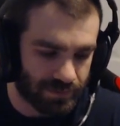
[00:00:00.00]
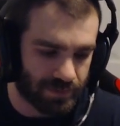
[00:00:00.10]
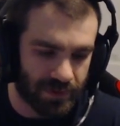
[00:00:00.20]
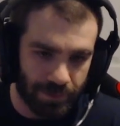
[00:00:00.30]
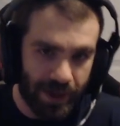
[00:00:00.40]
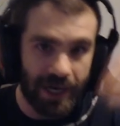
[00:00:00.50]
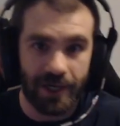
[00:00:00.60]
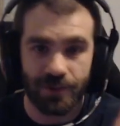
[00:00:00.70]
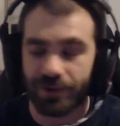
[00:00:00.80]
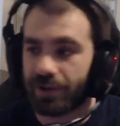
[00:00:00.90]
the
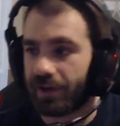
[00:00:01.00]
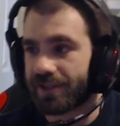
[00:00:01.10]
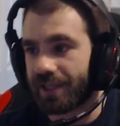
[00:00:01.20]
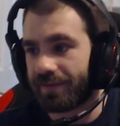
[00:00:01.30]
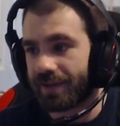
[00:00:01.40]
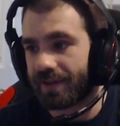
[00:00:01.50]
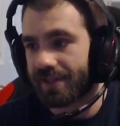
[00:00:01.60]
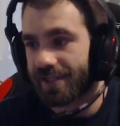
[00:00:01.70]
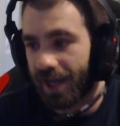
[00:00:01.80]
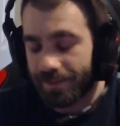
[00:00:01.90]
page with all 7 of the
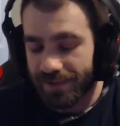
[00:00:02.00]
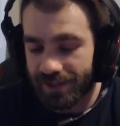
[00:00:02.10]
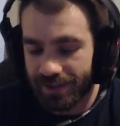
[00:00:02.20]
steps.